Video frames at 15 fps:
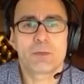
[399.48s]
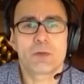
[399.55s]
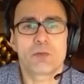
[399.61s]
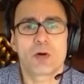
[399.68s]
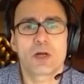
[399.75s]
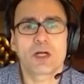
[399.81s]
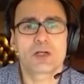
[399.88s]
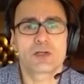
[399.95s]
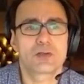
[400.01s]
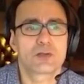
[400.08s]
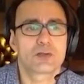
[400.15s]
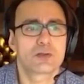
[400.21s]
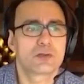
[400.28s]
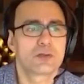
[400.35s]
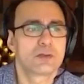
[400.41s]
wanted
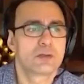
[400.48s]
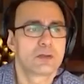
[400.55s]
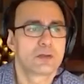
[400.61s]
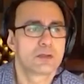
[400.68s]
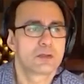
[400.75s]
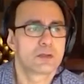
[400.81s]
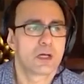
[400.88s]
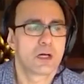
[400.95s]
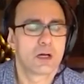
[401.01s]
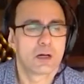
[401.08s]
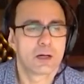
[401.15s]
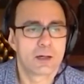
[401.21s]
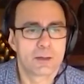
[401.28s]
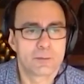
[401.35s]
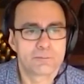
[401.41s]
to
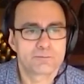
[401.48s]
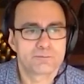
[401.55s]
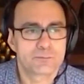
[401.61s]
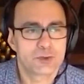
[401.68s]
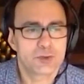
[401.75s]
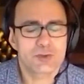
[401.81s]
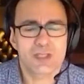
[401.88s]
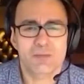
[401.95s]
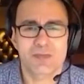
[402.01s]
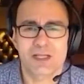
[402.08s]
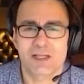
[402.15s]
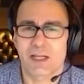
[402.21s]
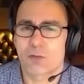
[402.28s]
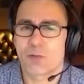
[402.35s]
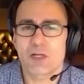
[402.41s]
do something,
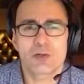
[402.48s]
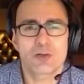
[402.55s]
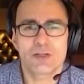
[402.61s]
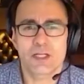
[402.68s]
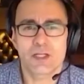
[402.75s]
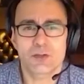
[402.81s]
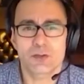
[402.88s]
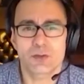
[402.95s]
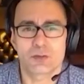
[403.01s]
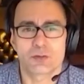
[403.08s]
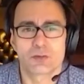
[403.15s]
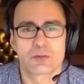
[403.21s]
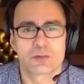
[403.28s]
like what could they do